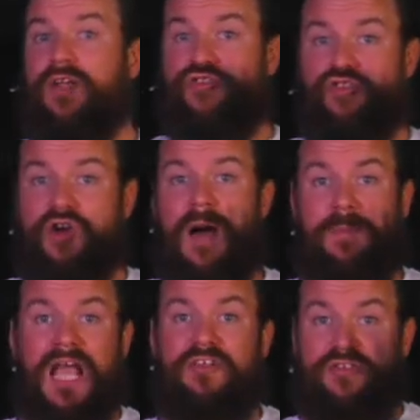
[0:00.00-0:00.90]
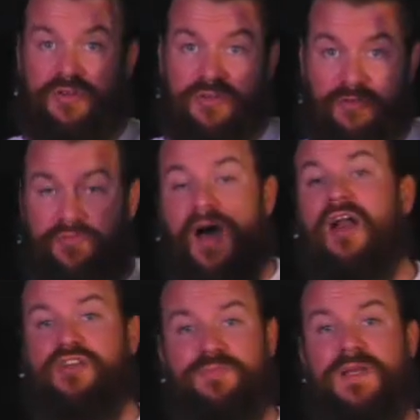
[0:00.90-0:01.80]
that true application, the
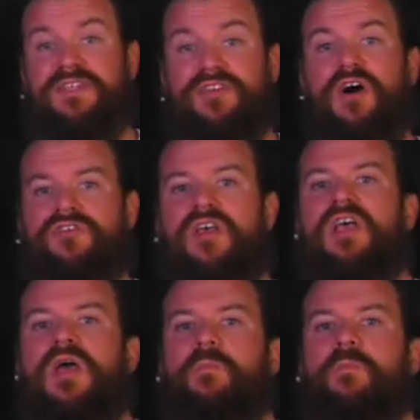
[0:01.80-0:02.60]
Father speaks to us.